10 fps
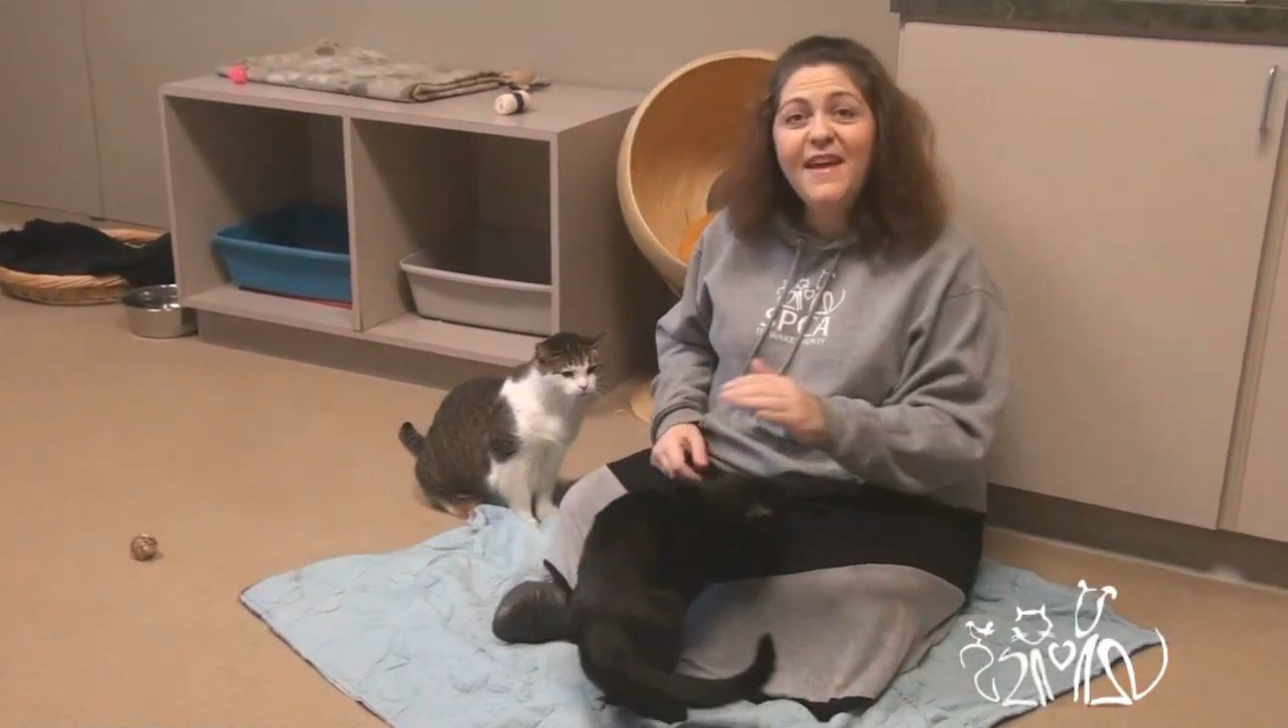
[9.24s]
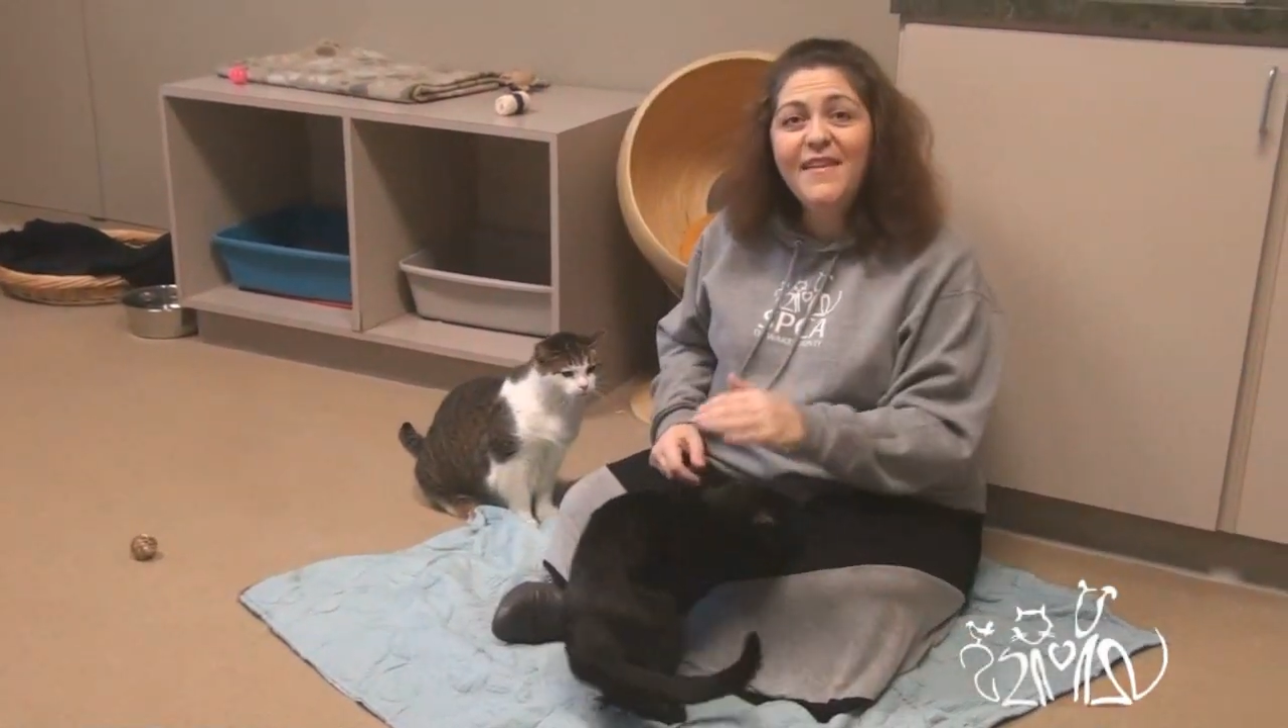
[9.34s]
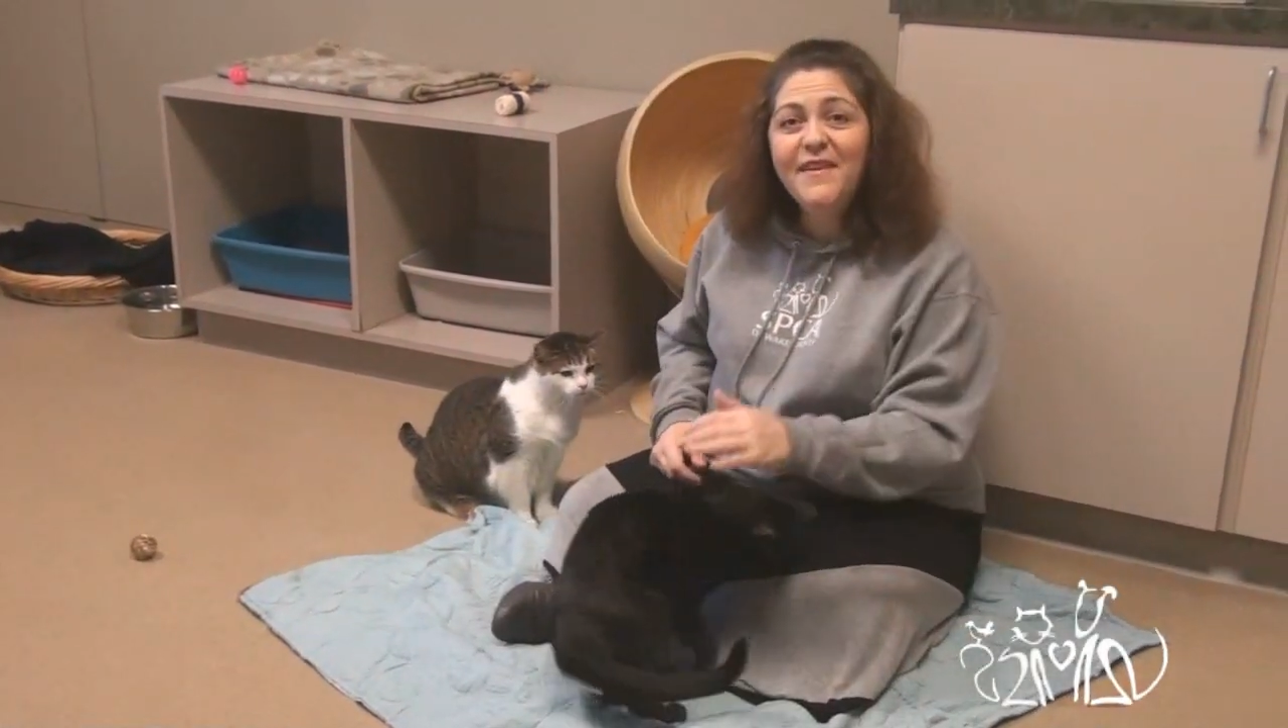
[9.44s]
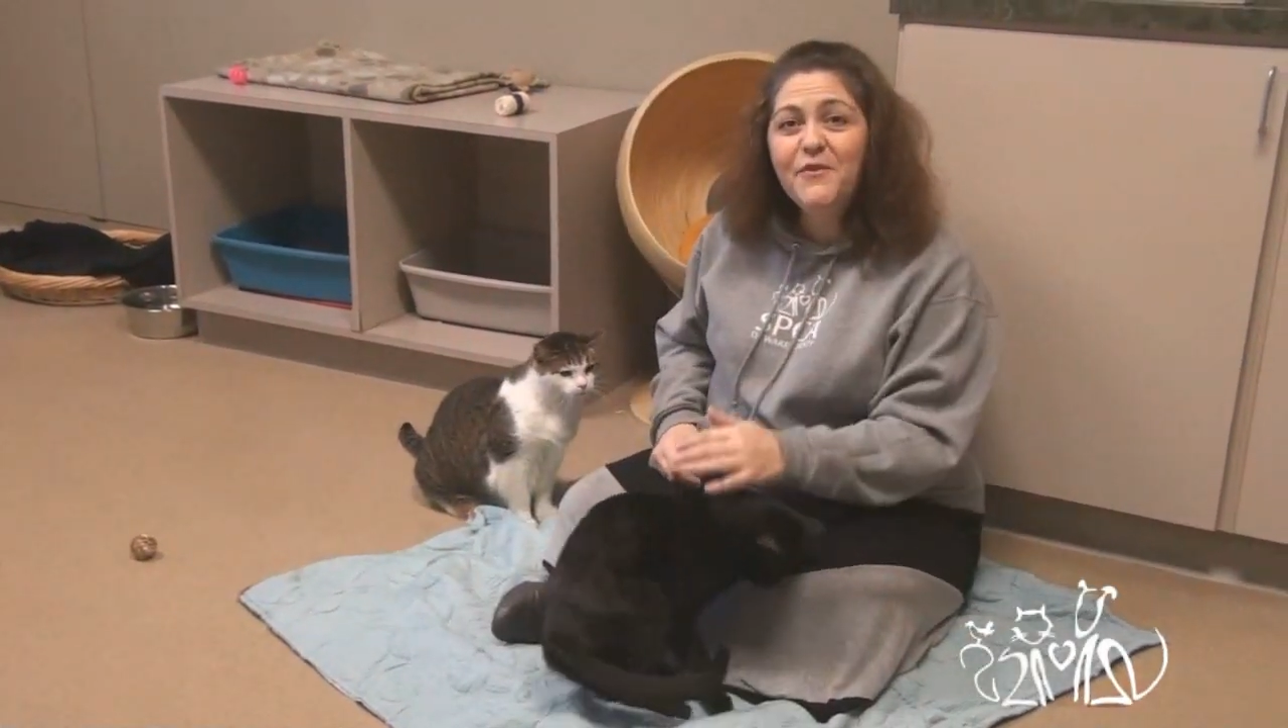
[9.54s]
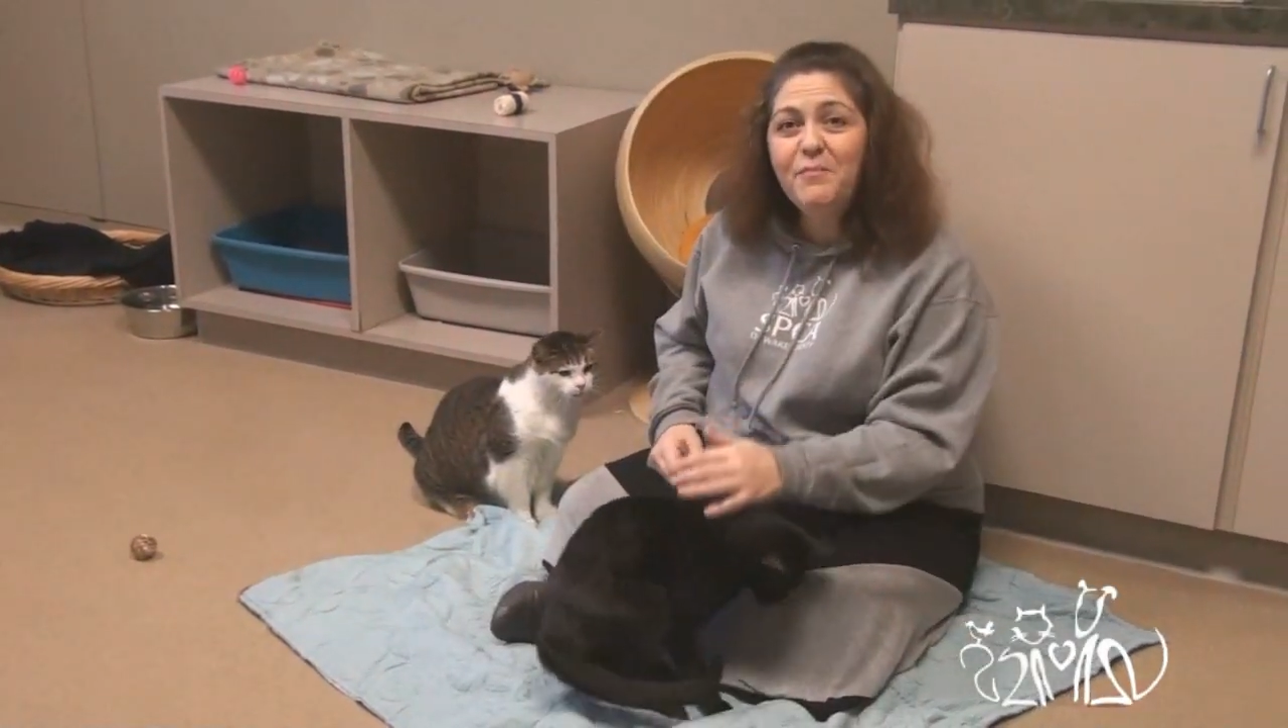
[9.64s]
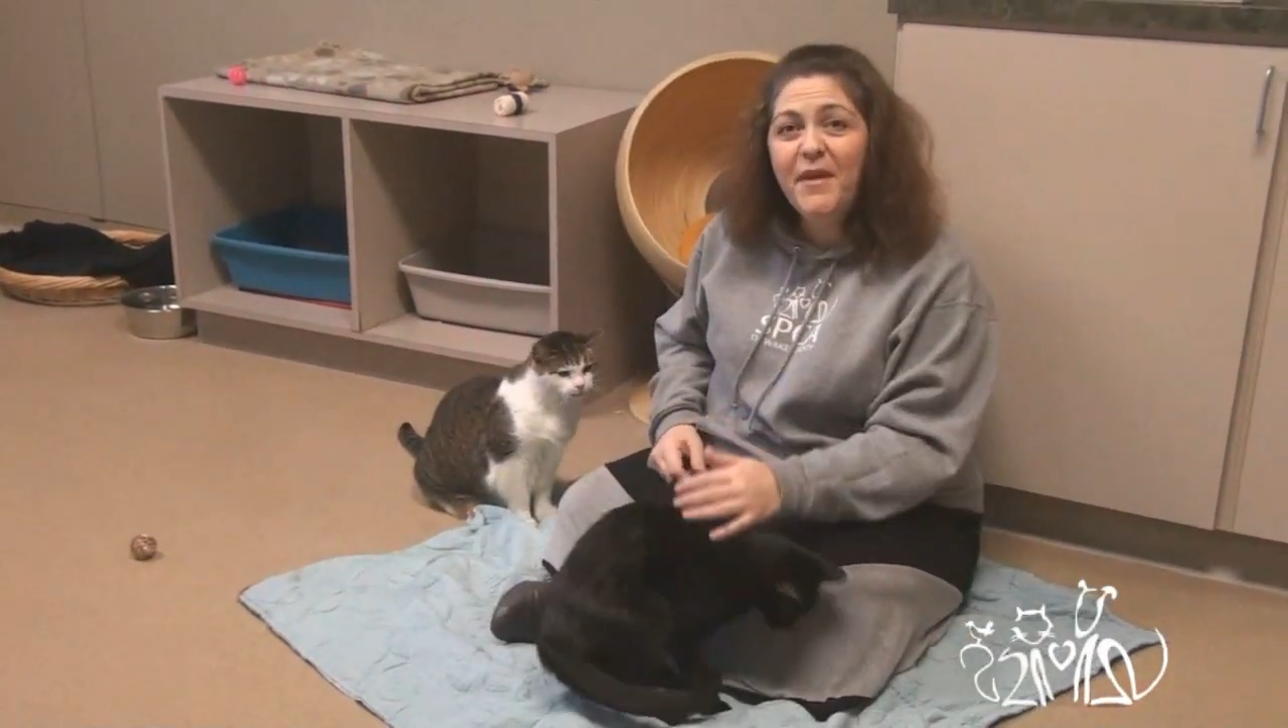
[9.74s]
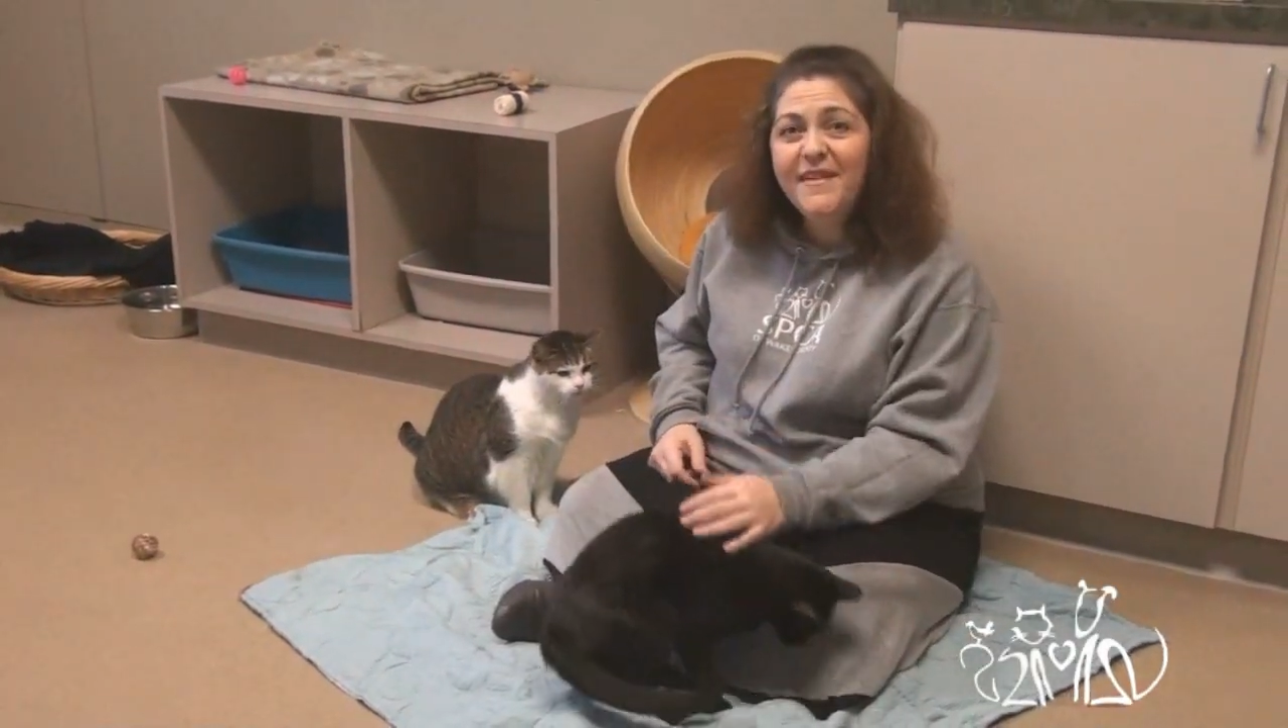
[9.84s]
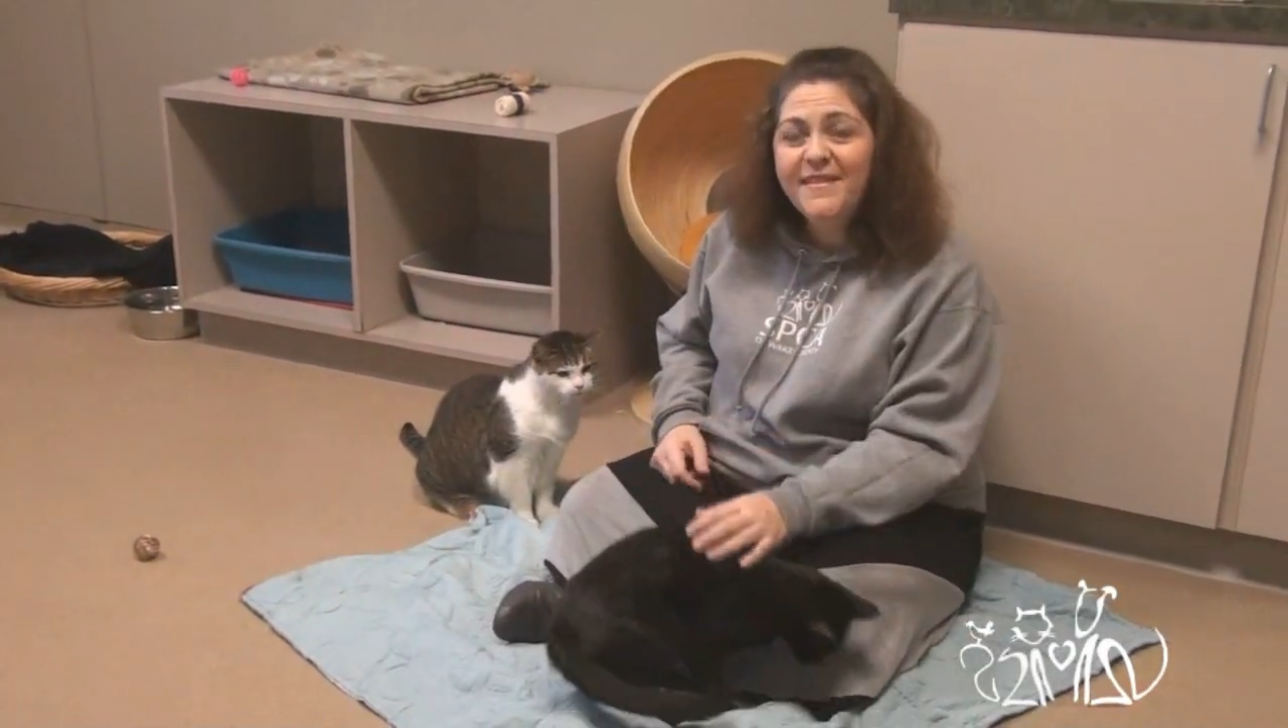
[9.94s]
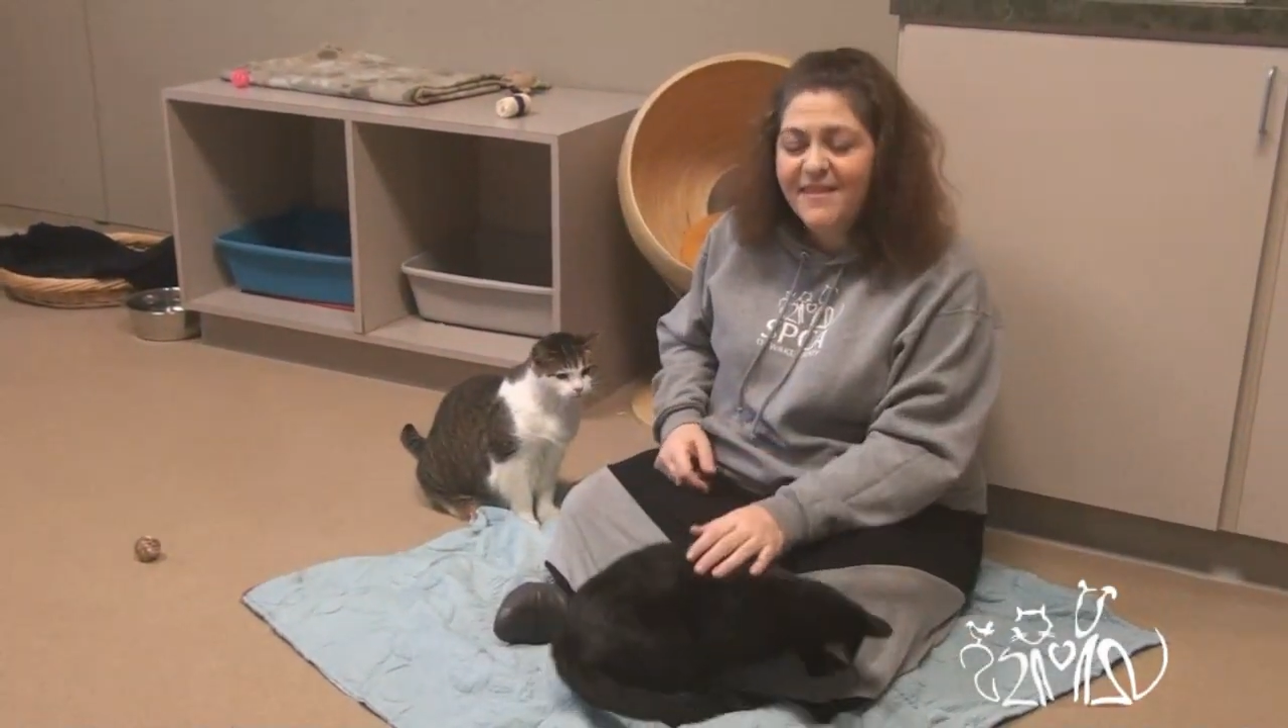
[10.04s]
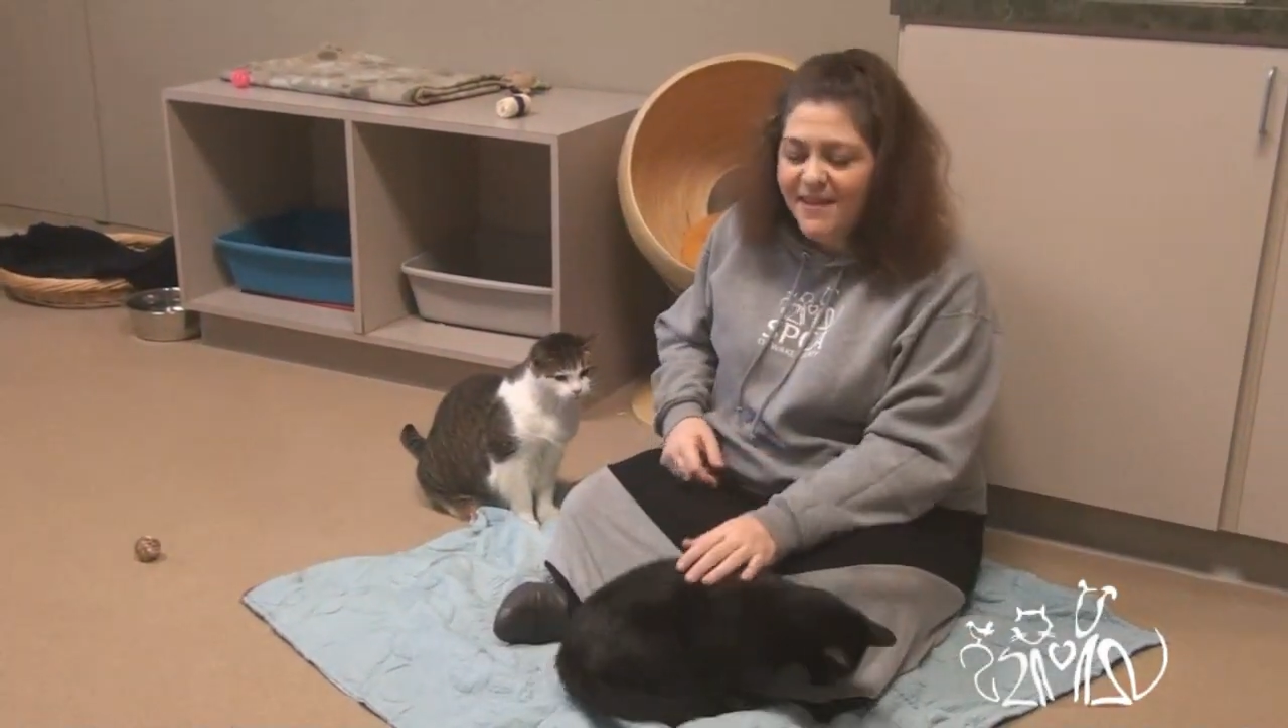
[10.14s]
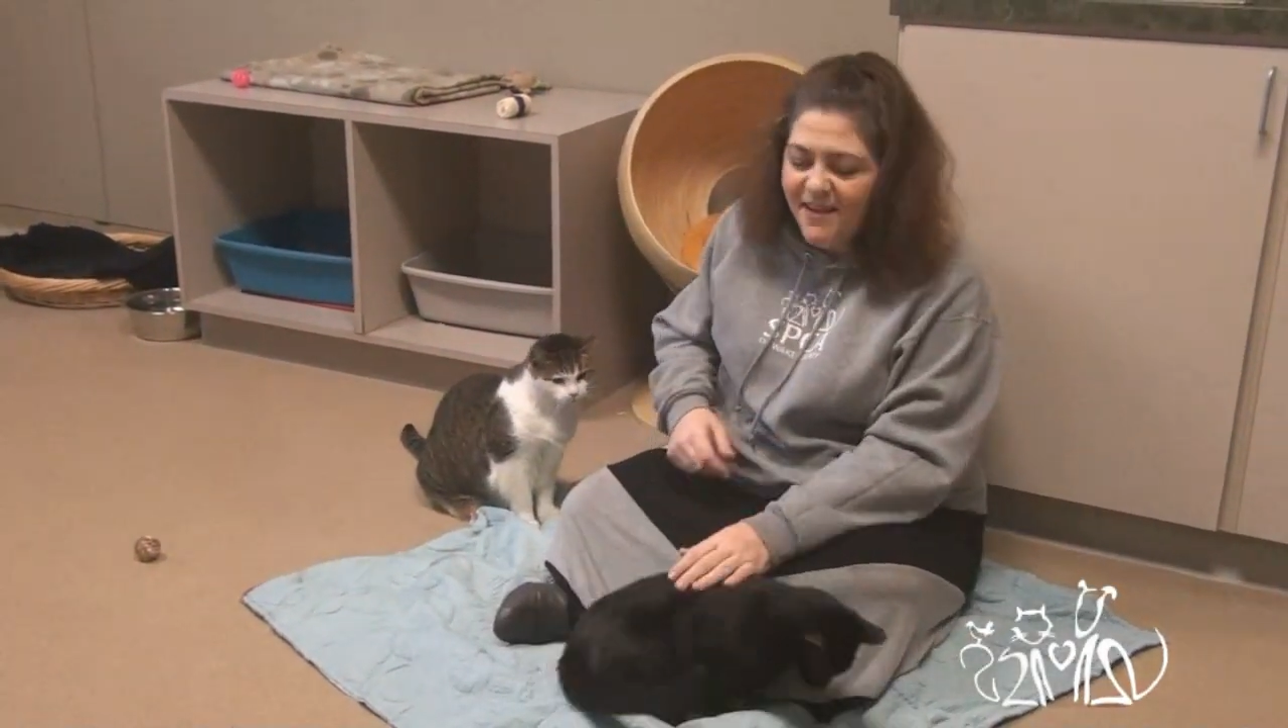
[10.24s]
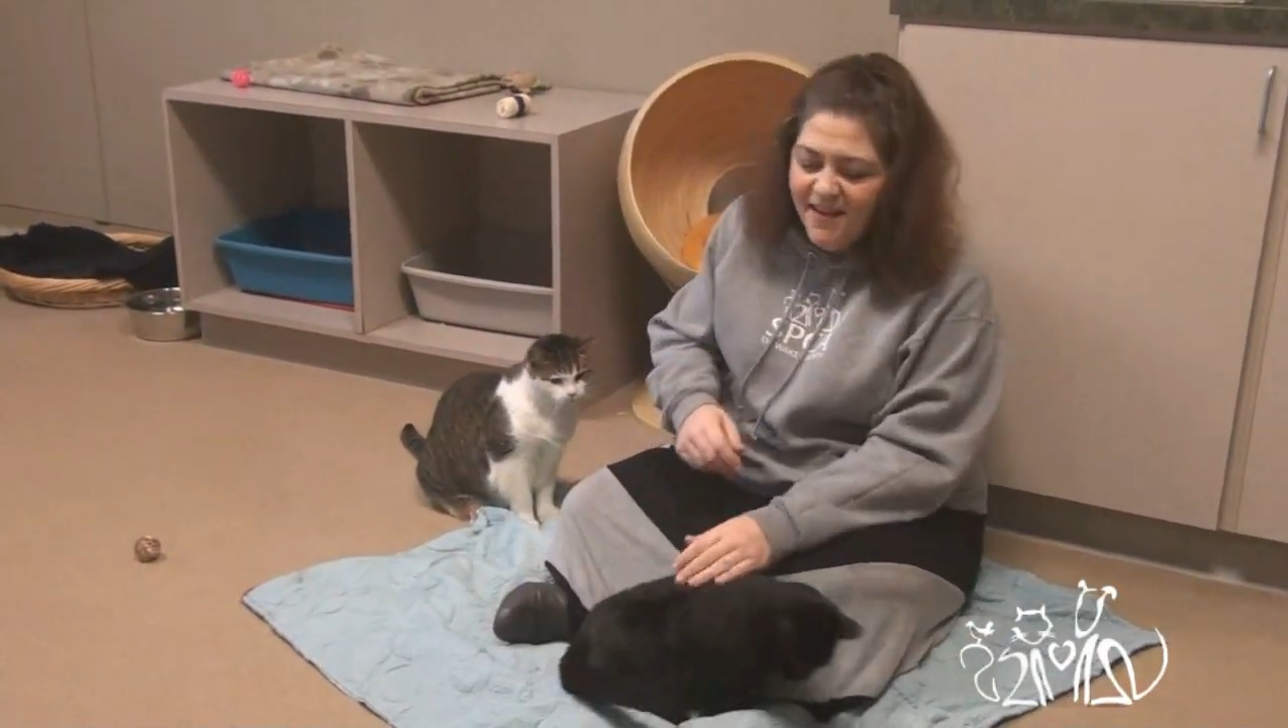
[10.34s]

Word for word: Haley and Spence,